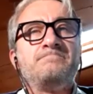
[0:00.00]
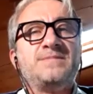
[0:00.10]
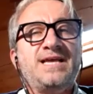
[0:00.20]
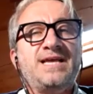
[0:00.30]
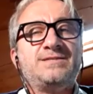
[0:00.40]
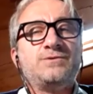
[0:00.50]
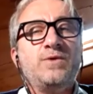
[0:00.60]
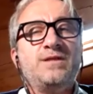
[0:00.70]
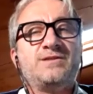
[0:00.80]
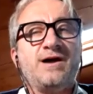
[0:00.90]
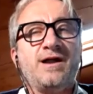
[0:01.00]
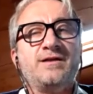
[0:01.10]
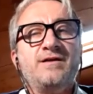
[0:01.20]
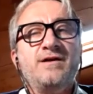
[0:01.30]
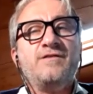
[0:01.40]
this will turn
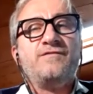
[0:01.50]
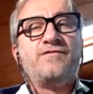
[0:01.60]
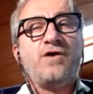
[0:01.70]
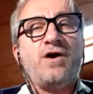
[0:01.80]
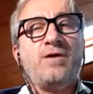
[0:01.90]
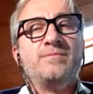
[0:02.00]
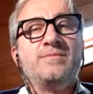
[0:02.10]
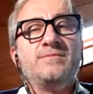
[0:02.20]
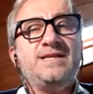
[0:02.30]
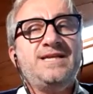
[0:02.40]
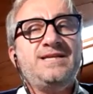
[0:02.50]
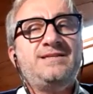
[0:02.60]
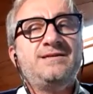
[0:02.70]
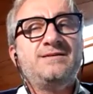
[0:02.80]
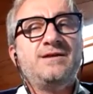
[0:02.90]
from
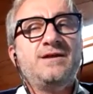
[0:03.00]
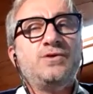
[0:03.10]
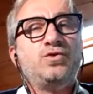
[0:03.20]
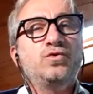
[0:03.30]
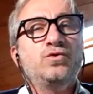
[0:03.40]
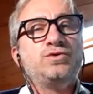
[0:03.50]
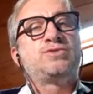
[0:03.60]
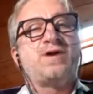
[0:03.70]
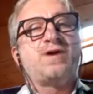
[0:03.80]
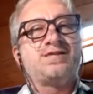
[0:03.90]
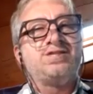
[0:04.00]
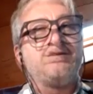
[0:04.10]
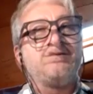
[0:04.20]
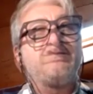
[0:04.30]
need to strategy.